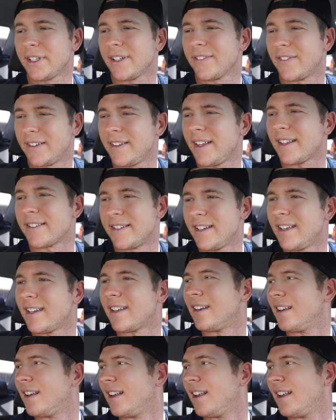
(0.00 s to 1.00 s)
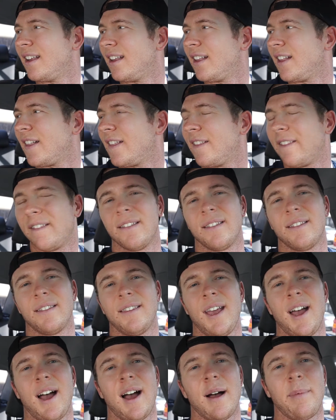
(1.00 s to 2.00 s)
I think that's it. Yeah.
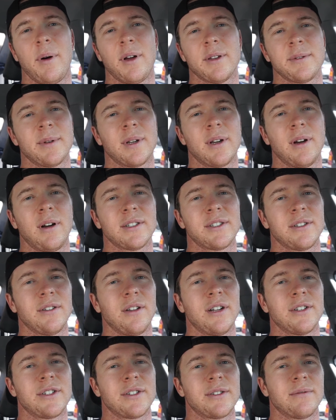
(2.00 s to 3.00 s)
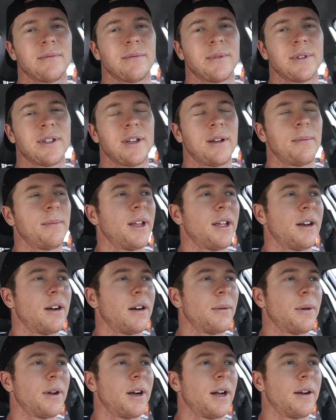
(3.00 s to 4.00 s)
Yeah, possibly go out to lunch with them
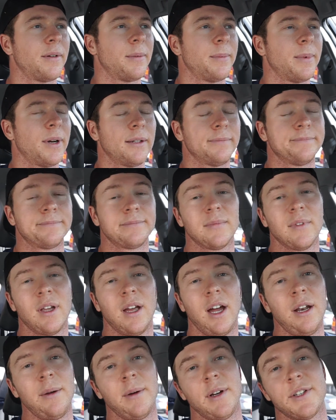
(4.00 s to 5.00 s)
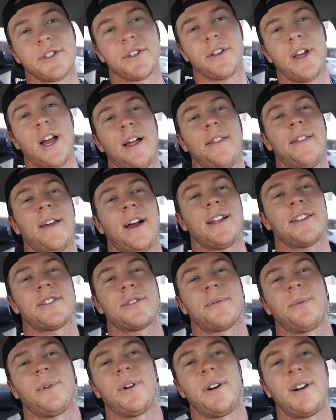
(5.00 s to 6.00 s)
later or whatever. But anyway, so yeah,
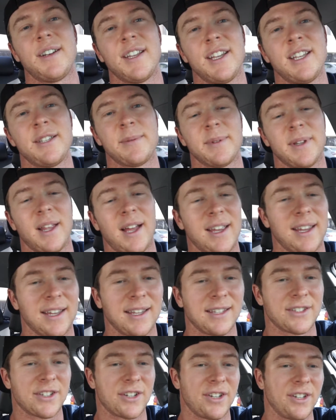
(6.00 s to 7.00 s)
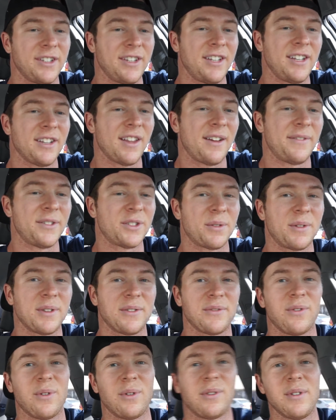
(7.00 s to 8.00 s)
that's what our day's been like. It's currently eleven
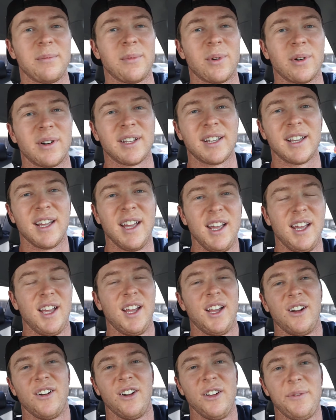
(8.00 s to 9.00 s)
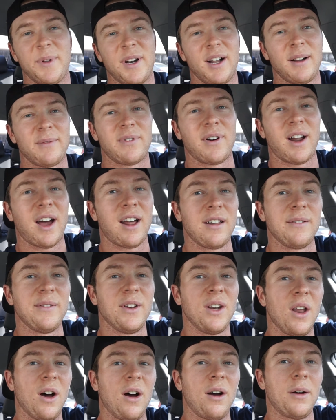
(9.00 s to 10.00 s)
twenty-four in the morning. We've been up for I don't
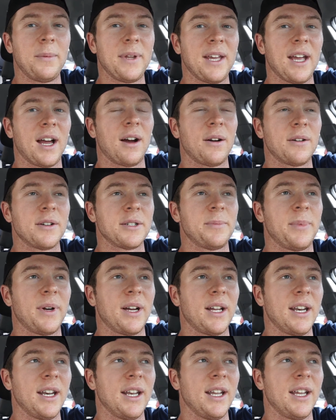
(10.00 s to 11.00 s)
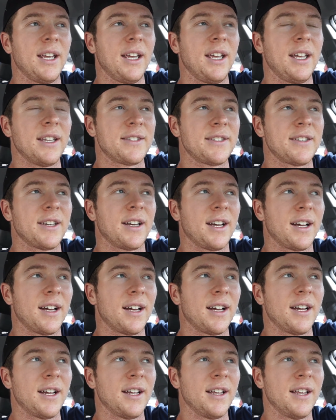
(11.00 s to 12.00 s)
even know how many hours, but it's
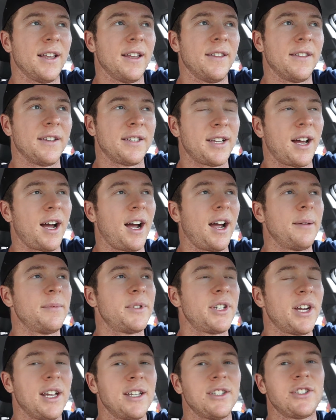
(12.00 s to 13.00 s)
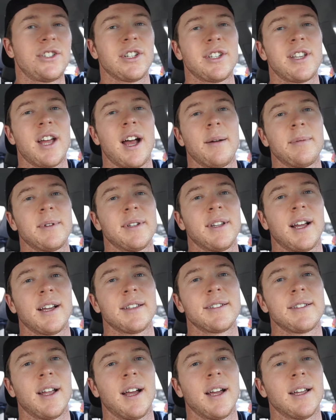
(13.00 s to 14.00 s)
uh the time change just happened
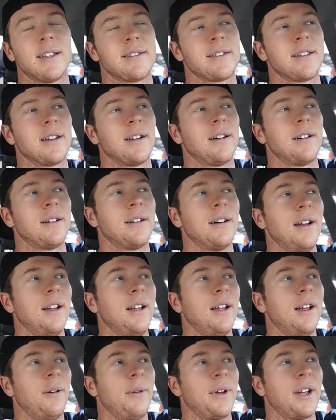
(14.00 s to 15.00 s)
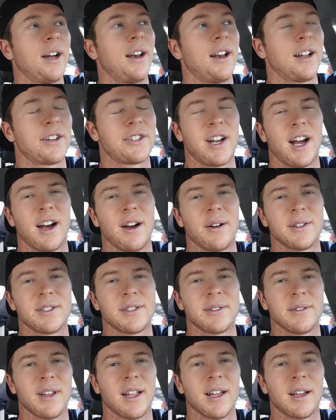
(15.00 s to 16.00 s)
last night, so we got an extra hour,
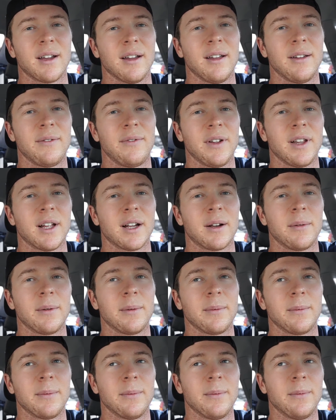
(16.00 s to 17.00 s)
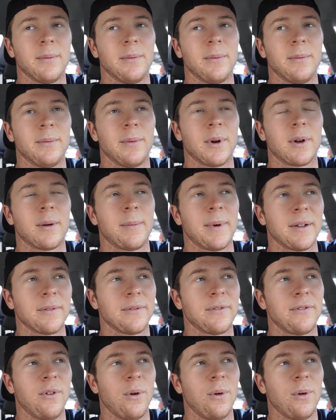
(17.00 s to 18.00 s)
so like it felt like we woke up at
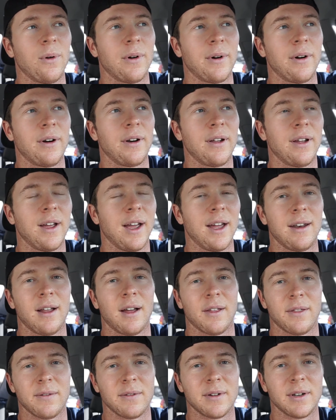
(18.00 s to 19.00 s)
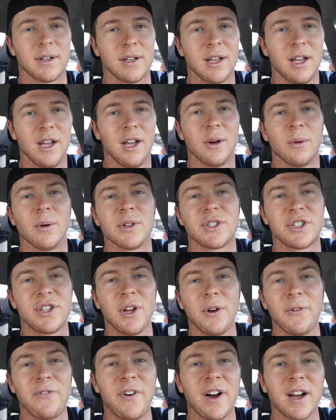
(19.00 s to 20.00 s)
four and not three, which
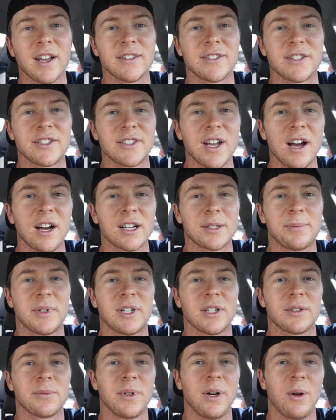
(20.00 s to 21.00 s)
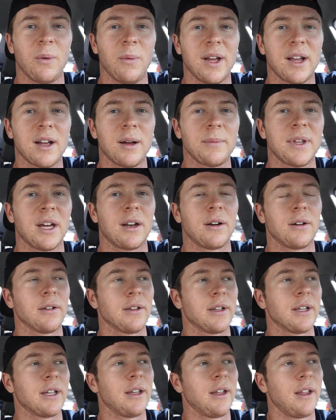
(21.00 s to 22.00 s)
still fucking sucks because we don't wake up that
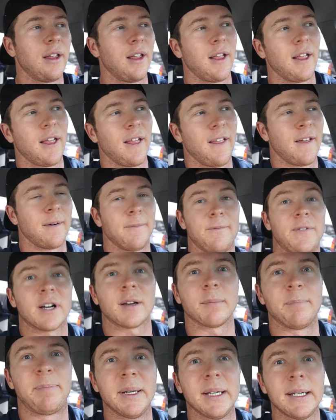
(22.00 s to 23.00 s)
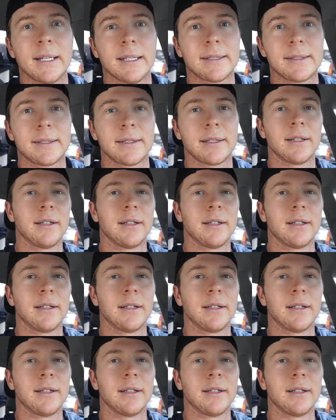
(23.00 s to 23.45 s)
early. I'm fucking pissed.